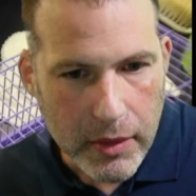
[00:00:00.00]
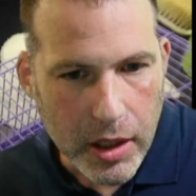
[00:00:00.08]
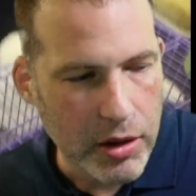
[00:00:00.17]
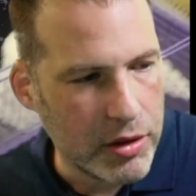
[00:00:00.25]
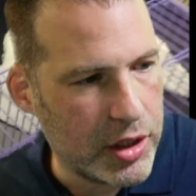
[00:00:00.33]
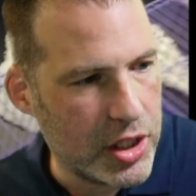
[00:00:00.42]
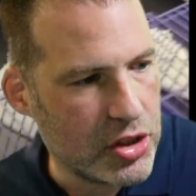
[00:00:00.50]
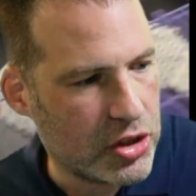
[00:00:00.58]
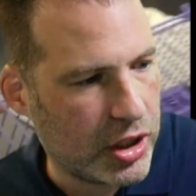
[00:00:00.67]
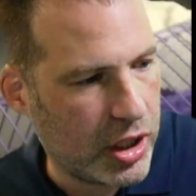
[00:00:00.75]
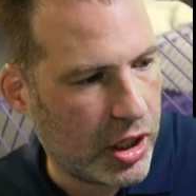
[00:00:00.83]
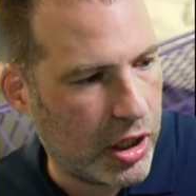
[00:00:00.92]
This
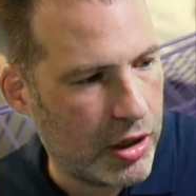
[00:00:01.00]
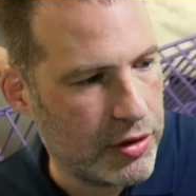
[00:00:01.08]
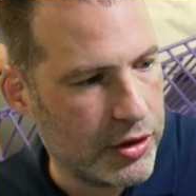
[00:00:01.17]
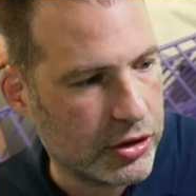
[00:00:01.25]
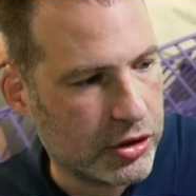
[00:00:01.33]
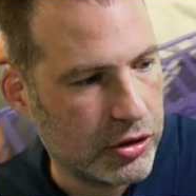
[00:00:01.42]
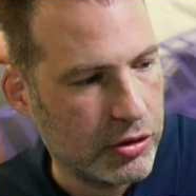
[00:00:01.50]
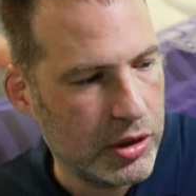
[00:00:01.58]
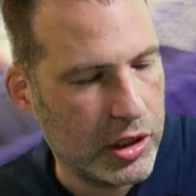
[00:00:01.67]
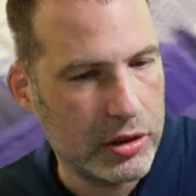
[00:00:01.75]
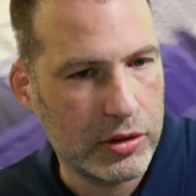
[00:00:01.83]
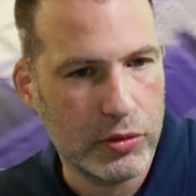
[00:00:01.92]
year, the
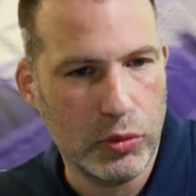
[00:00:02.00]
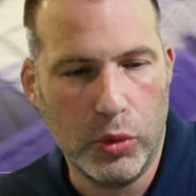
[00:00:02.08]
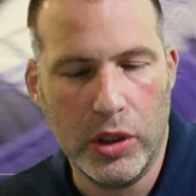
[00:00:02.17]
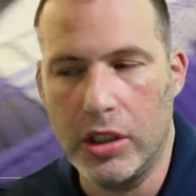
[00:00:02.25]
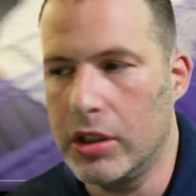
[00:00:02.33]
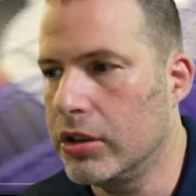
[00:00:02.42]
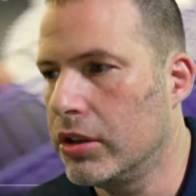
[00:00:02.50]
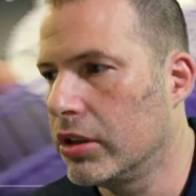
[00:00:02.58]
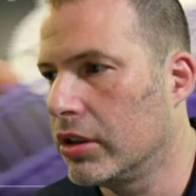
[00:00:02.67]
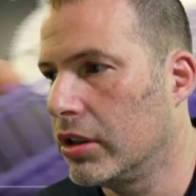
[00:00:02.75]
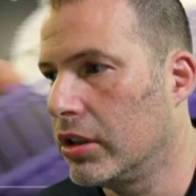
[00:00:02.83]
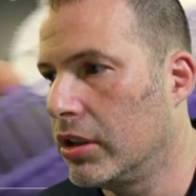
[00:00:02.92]
students will
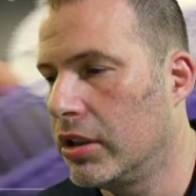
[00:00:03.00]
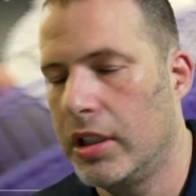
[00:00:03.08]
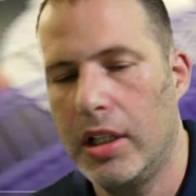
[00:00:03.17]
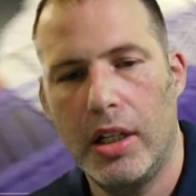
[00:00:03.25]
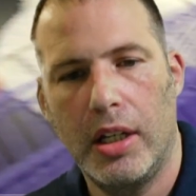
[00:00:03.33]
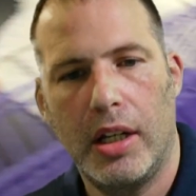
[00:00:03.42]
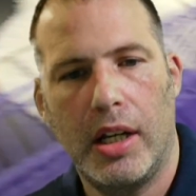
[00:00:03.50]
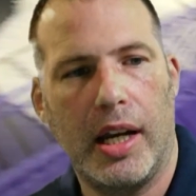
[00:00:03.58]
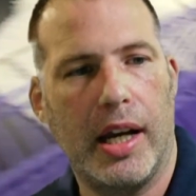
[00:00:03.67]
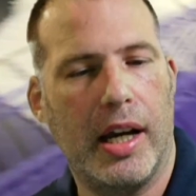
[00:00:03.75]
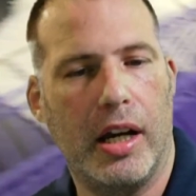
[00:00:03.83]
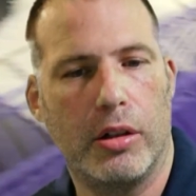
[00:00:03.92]
learn
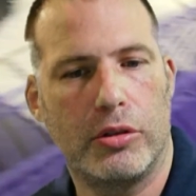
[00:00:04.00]
how